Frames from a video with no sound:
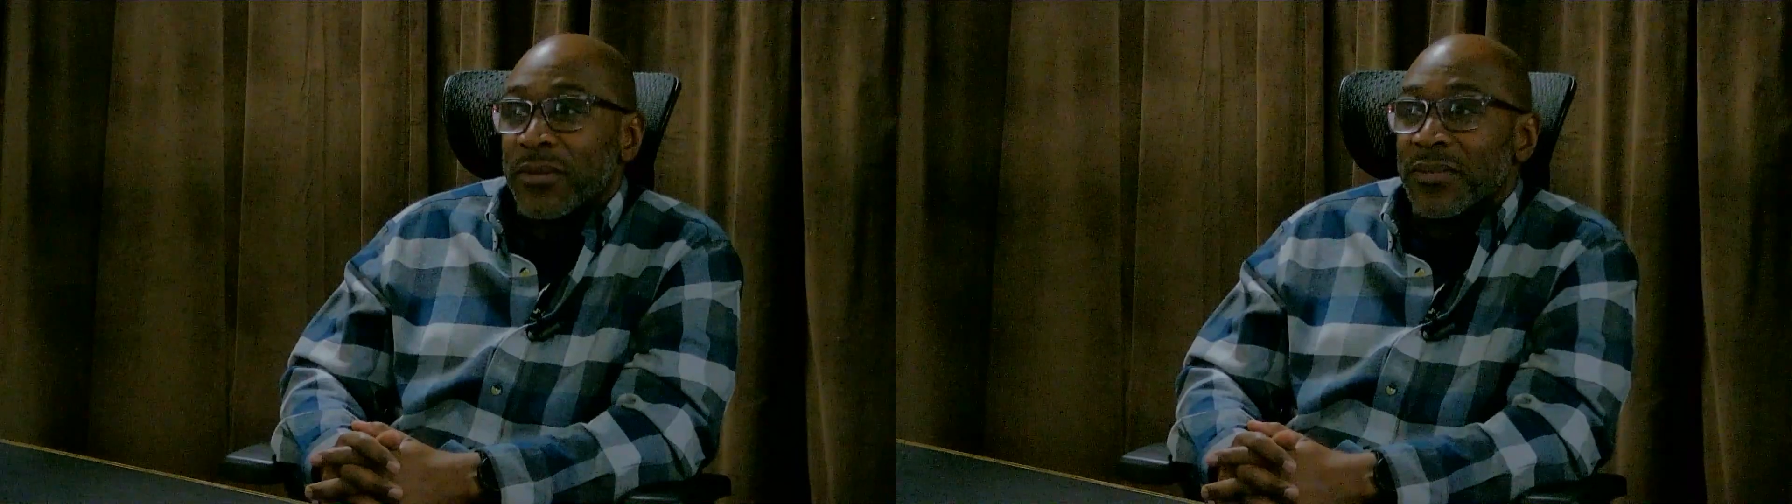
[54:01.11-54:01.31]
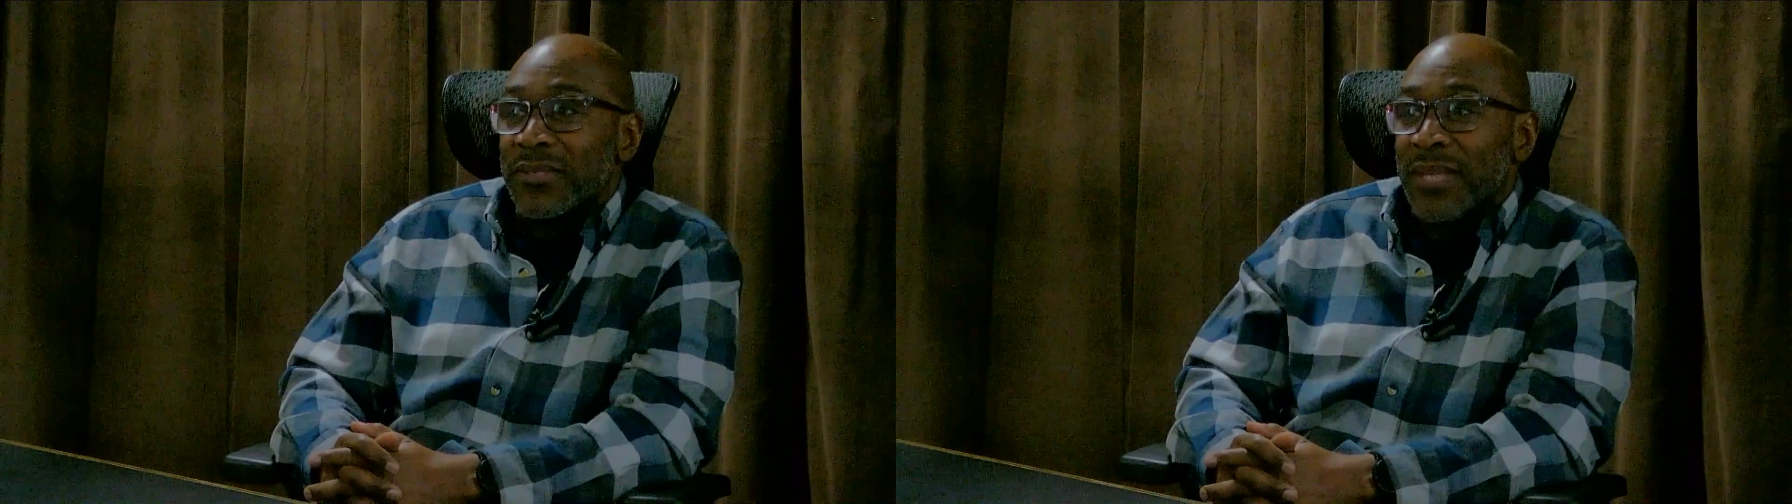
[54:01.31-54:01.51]

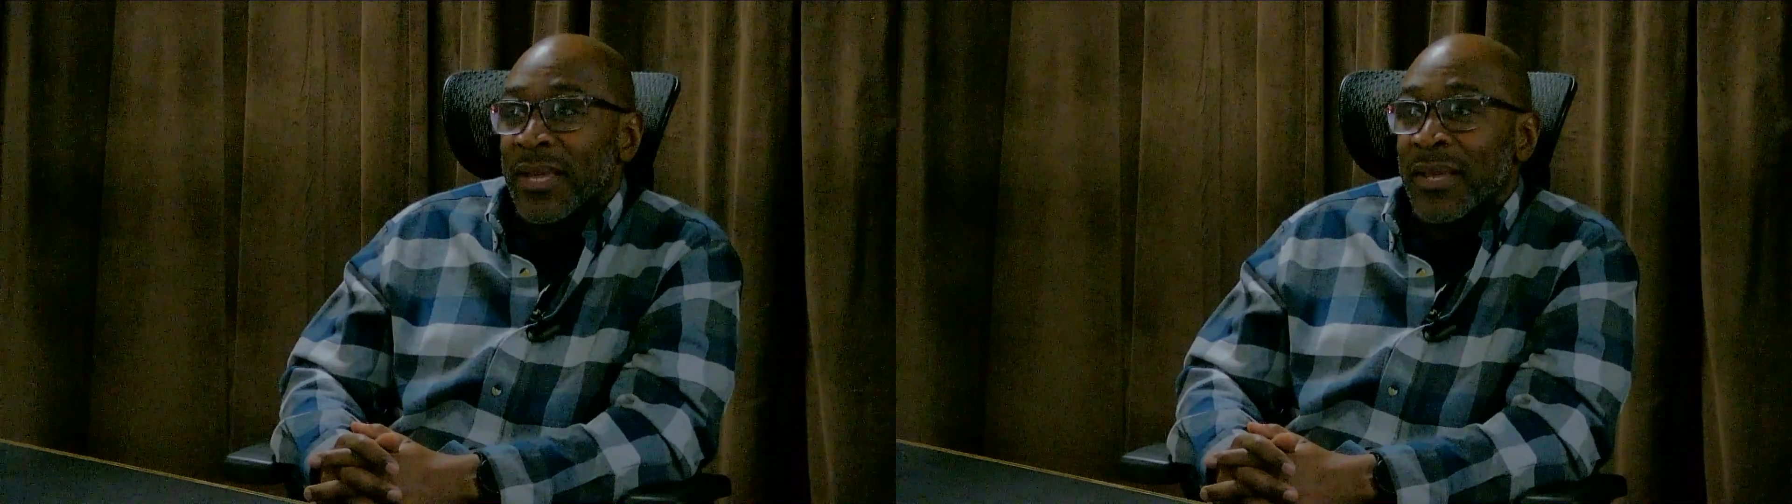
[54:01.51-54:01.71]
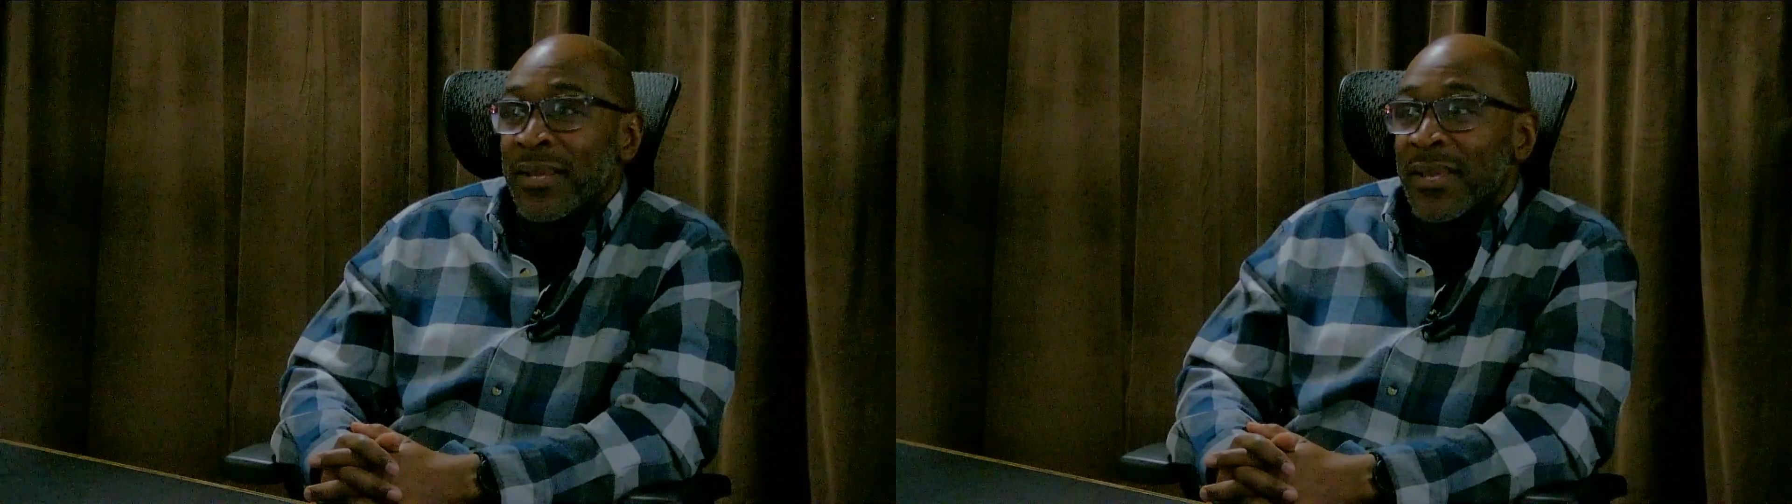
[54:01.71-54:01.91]

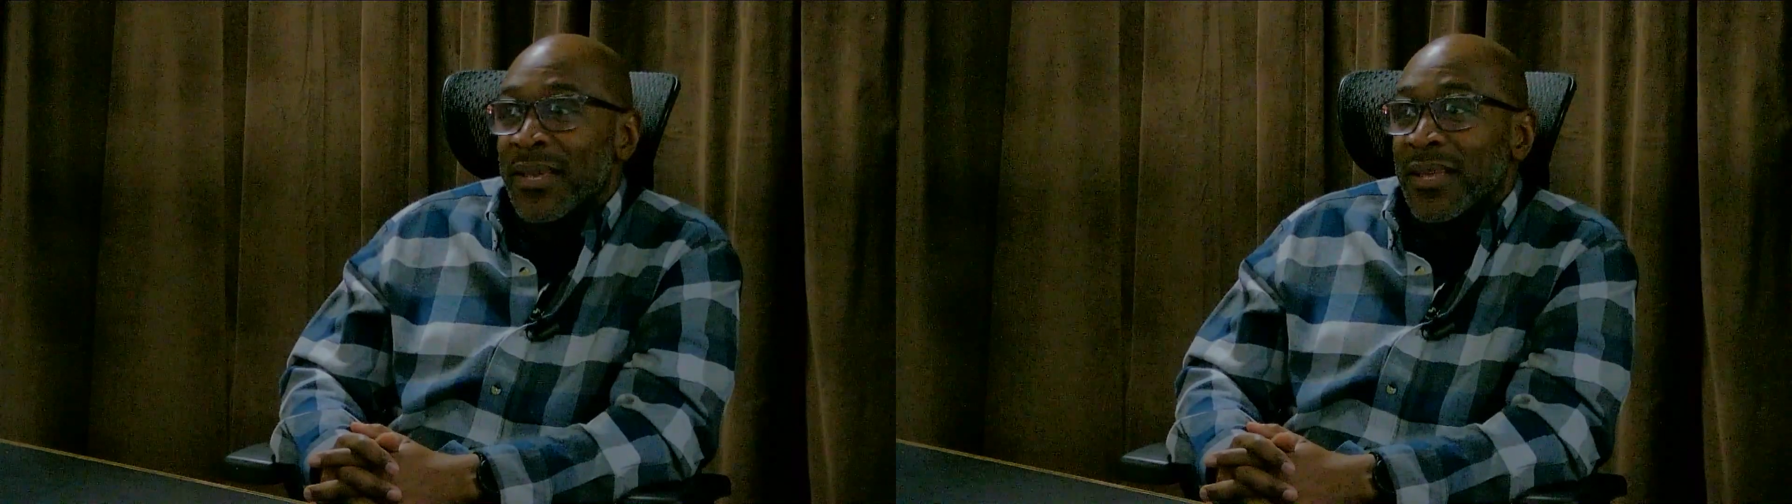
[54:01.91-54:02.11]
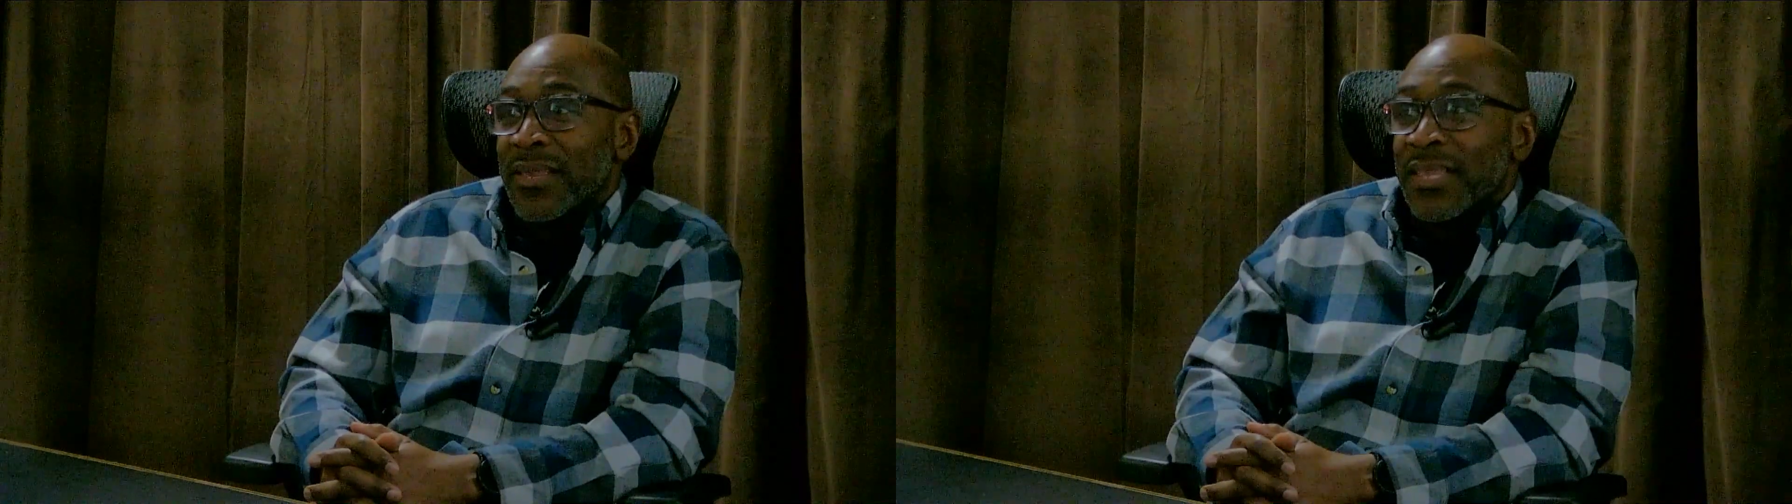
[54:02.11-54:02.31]
understand
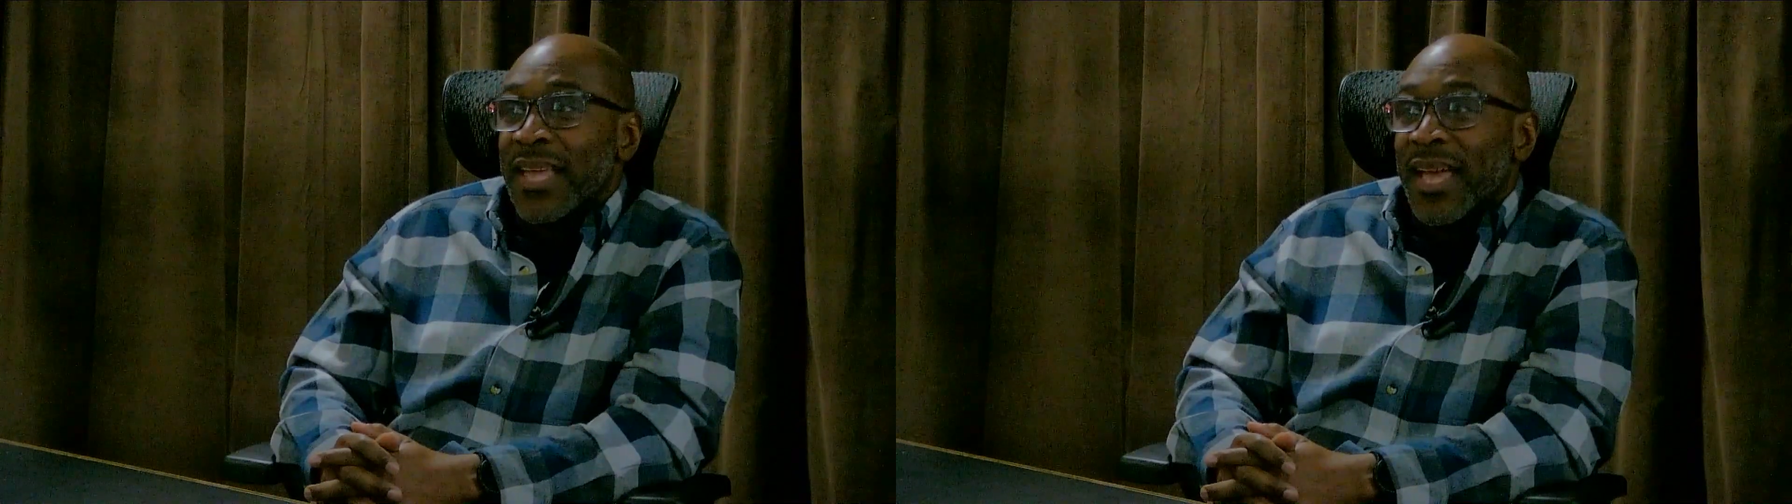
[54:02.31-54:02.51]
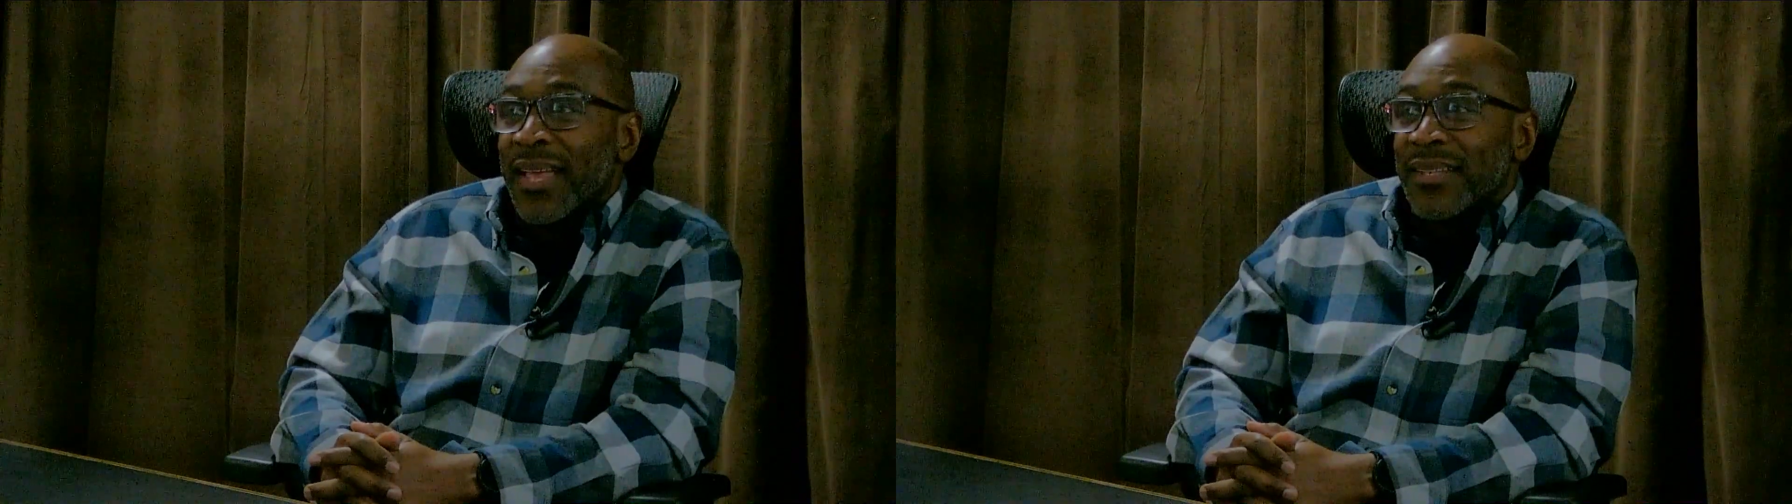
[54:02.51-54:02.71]

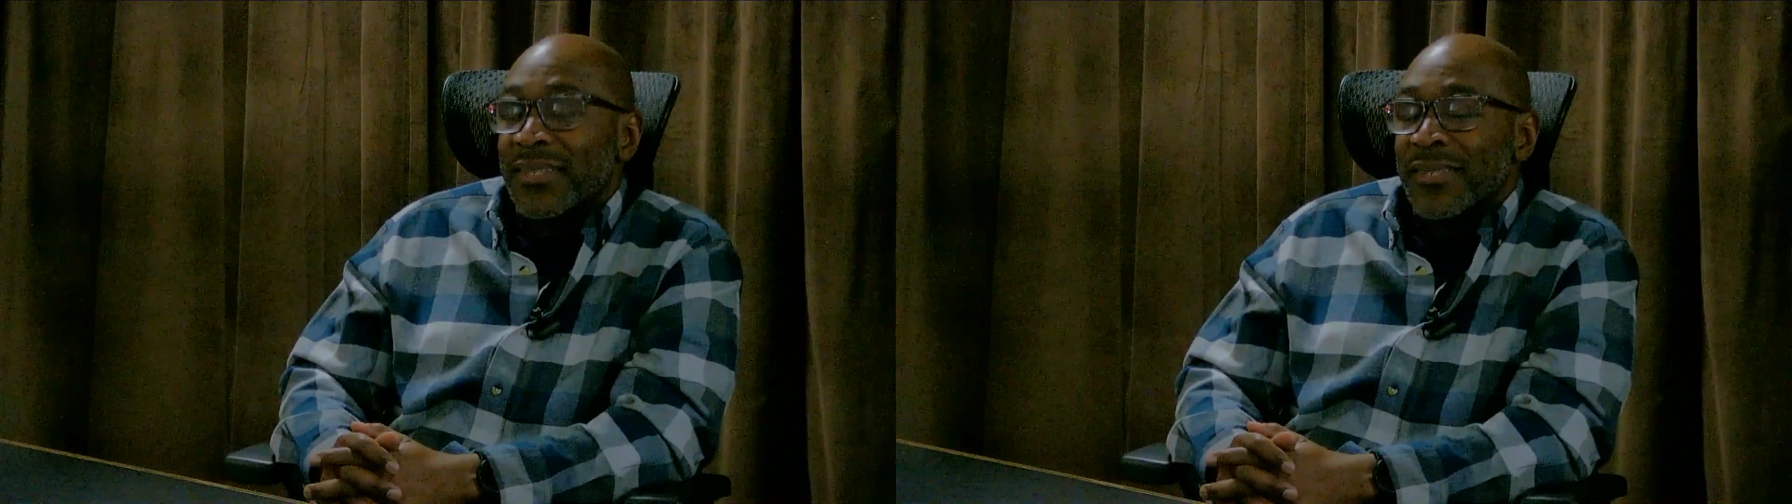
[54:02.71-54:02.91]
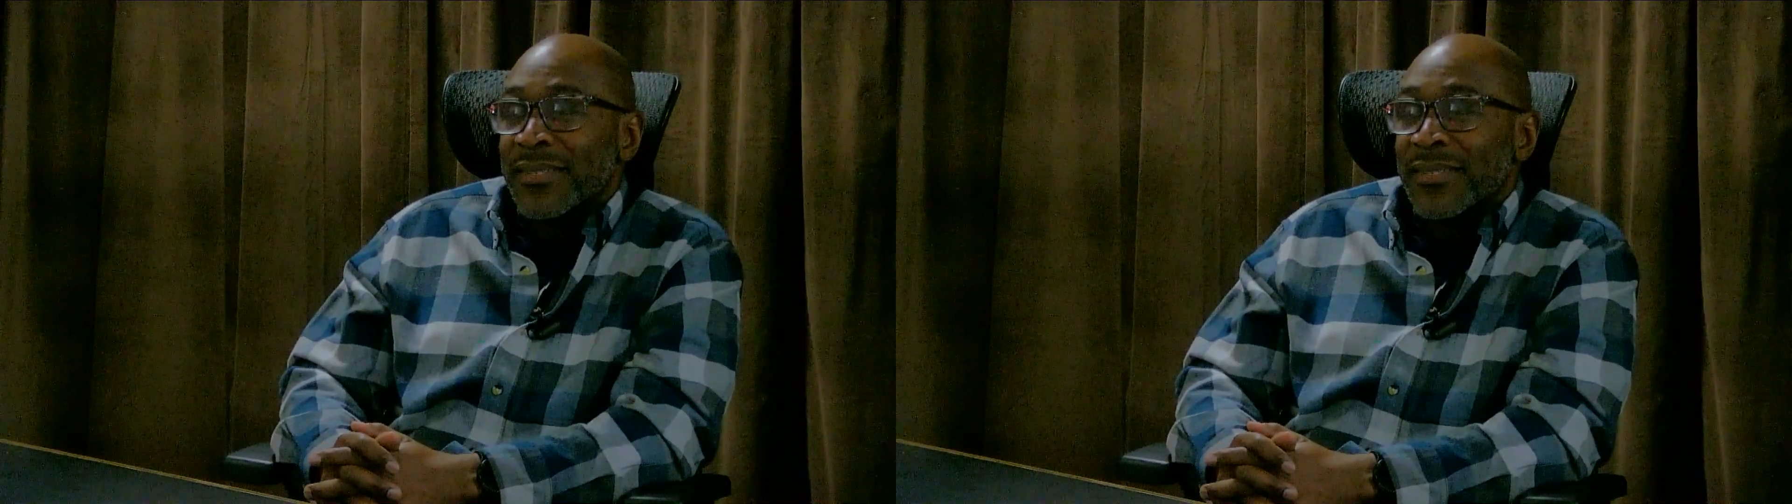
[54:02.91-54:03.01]
that